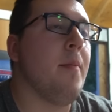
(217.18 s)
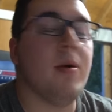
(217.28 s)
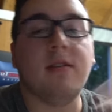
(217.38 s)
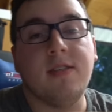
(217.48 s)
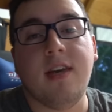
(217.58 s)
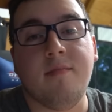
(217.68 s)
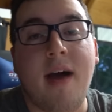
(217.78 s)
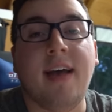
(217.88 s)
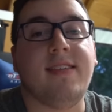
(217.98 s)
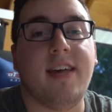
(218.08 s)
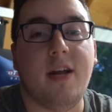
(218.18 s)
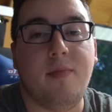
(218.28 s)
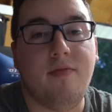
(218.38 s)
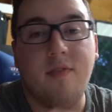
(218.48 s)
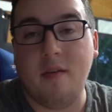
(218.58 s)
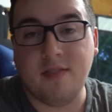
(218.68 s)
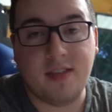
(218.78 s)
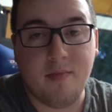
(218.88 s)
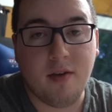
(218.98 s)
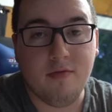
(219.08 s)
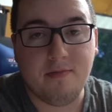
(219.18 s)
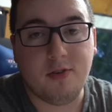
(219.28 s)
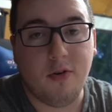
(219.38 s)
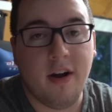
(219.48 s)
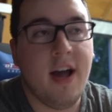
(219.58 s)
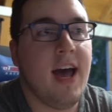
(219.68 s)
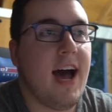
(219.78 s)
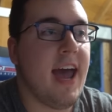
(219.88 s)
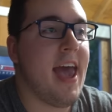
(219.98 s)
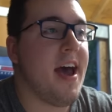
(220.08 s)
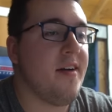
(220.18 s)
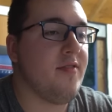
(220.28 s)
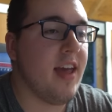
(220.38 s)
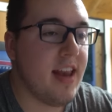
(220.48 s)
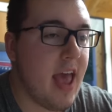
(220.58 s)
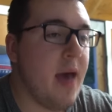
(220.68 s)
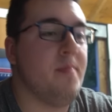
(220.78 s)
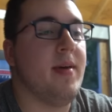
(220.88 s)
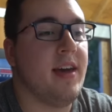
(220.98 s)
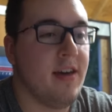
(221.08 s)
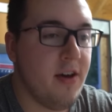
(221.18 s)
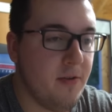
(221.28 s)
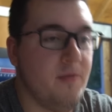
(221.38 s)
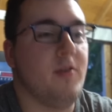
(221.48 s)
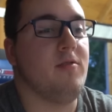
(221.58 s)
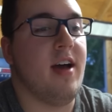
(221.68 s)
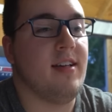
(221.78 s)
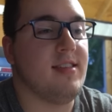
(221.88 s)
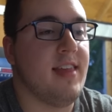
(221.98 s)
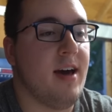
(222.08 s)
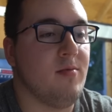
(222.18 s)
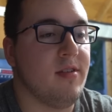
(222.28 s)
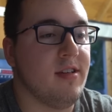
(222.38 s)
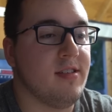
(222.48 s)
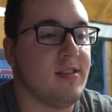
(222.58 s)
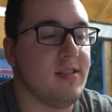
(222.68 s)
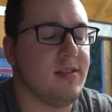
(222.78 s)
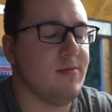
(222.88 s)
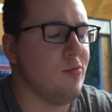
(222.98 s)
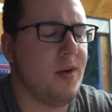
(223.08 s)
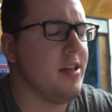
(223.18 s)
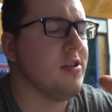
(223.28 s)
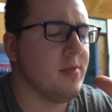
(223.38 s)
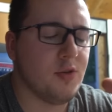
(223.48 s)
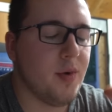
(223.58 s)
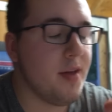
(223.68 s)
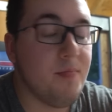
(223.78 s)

Personally, in my setup, if you've ever seen my room tour, I have an epic footrest that was way too much money.